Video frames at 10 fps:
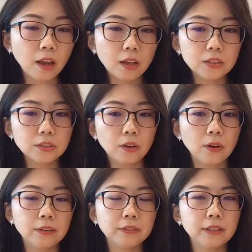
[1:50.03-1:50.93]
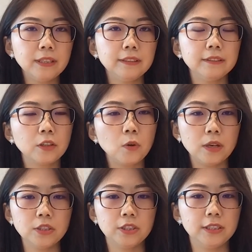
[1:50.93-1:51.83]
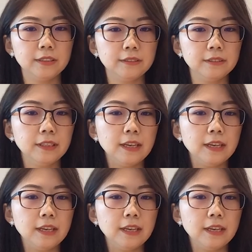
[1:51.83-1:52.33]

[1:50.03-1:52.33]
So I think the question